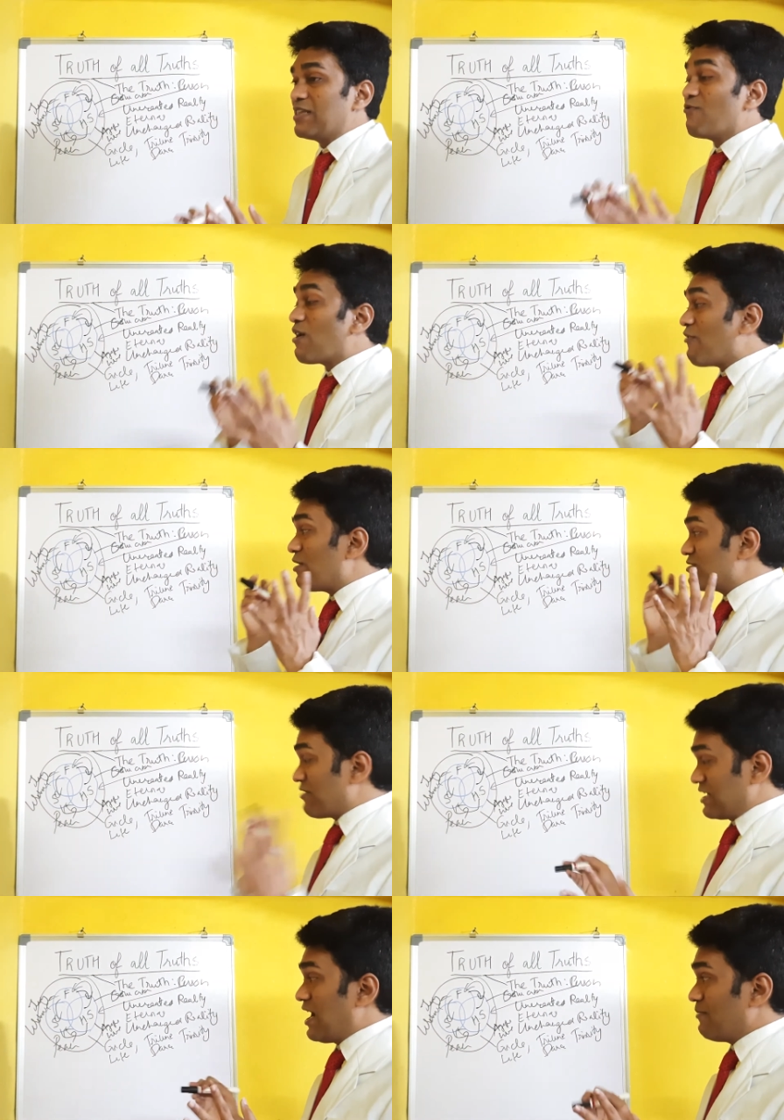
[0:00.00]
They work, always
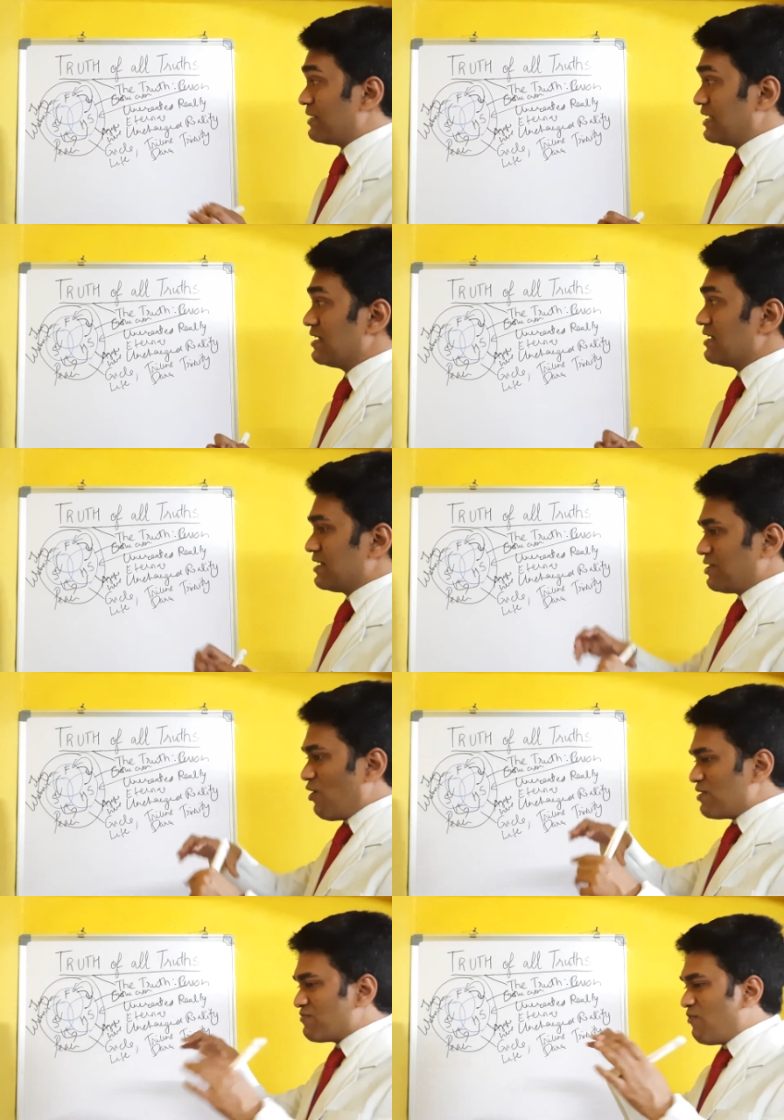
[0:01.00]
work in harmony. They
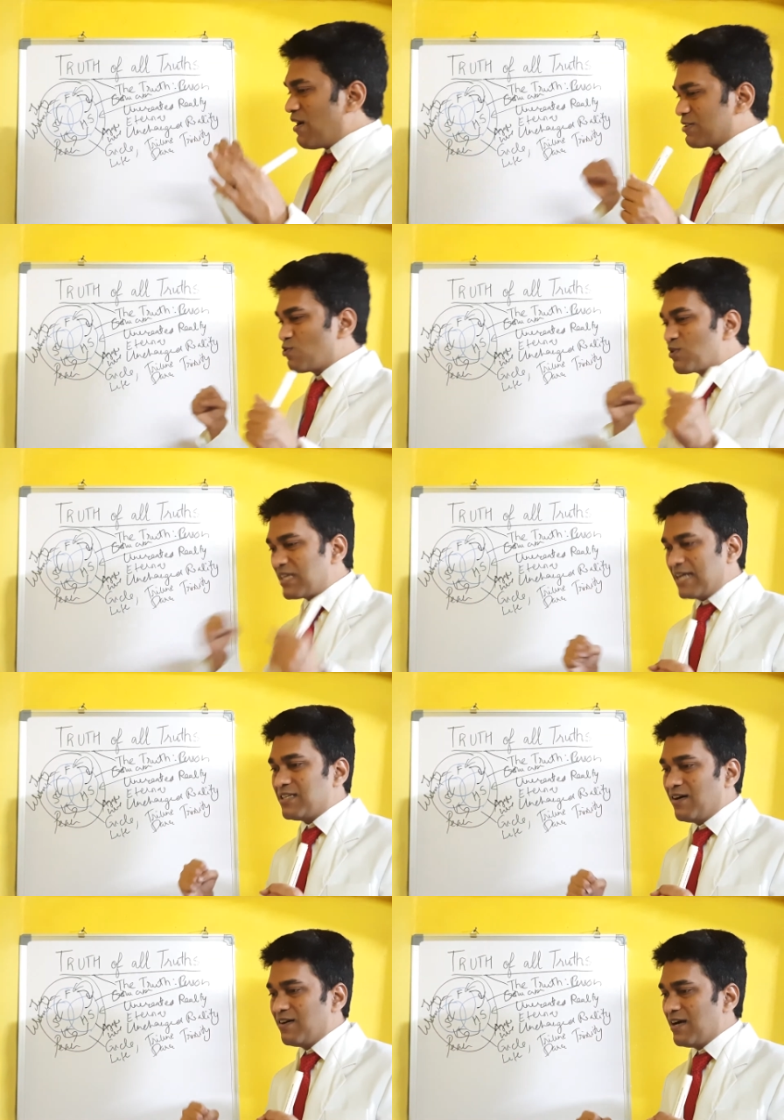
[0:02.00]
always work together.